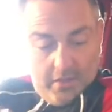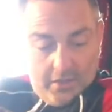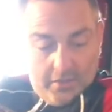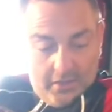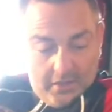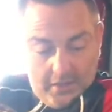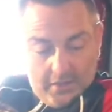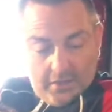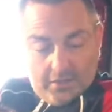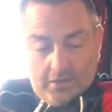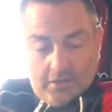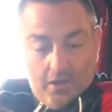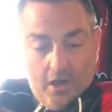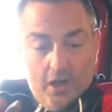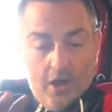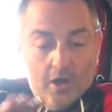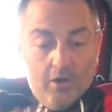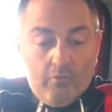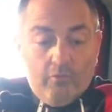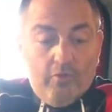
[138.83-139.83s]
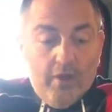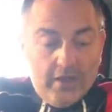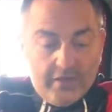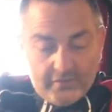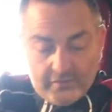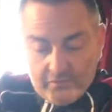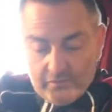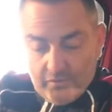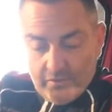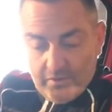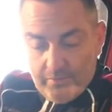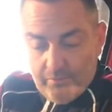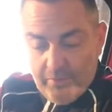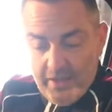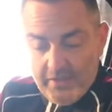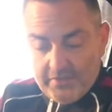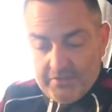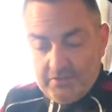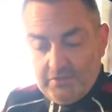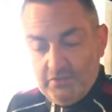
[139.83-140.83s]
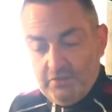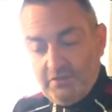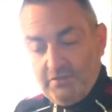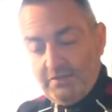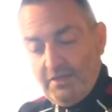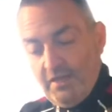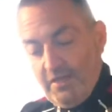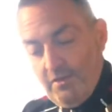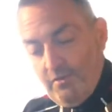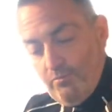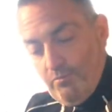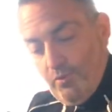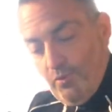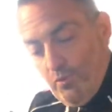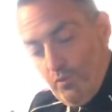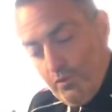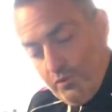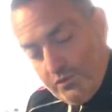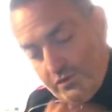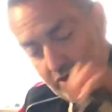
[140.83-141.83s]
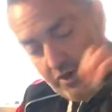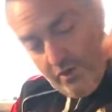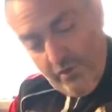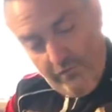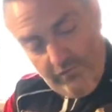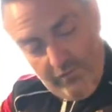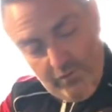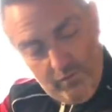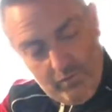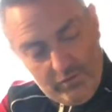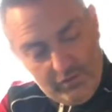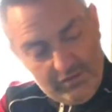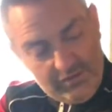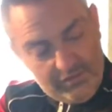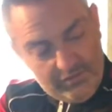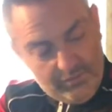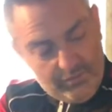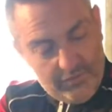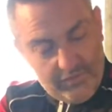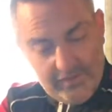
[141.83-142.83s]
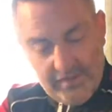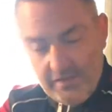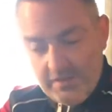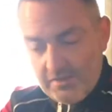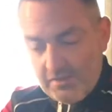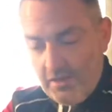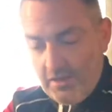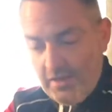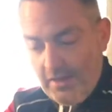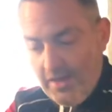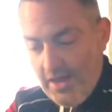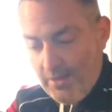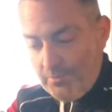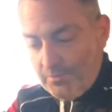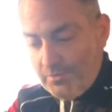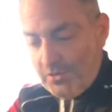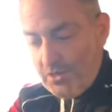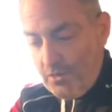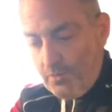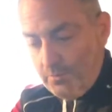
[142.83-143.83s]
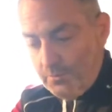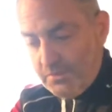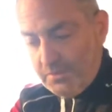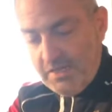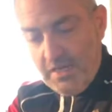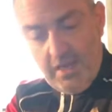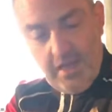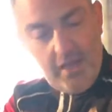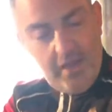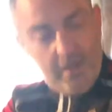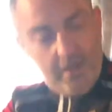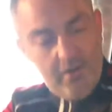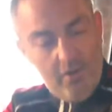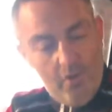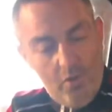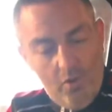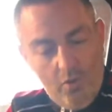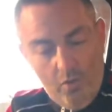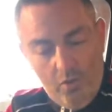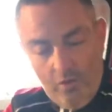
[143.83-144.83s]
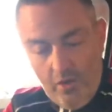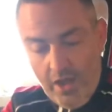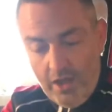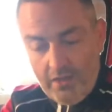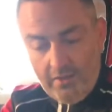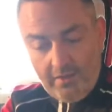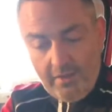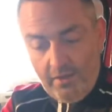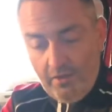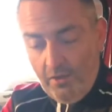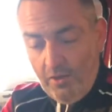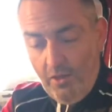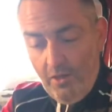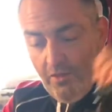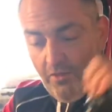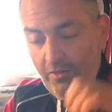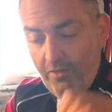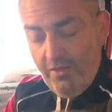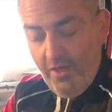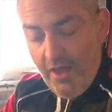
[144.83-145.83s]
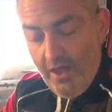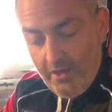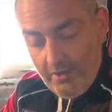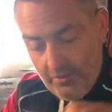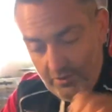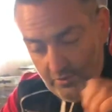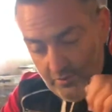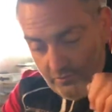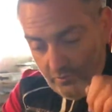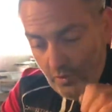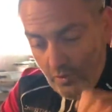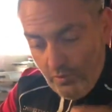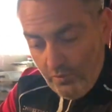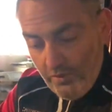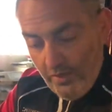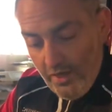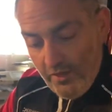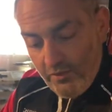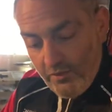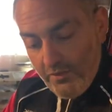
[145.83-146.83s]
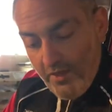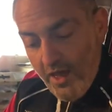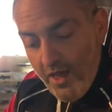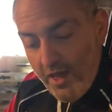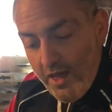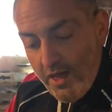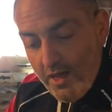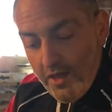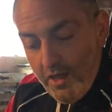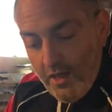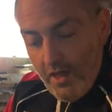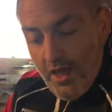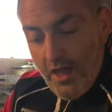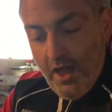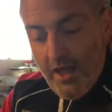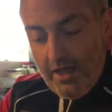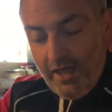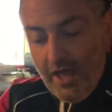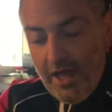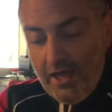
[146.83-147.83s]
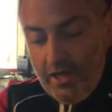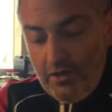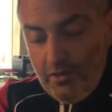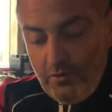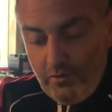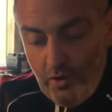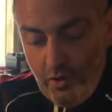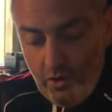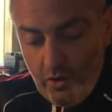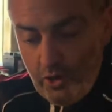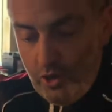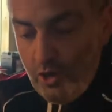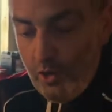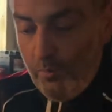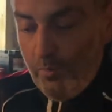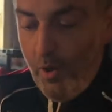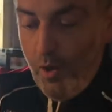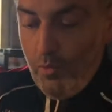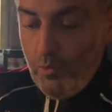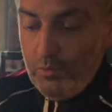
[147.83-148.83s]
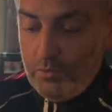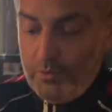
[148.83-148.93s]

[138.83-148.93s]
little armrest for the passenger seat, but also if you wanted to put things like laptops in or anything like that, you've got that there. Again, you've got a cup holder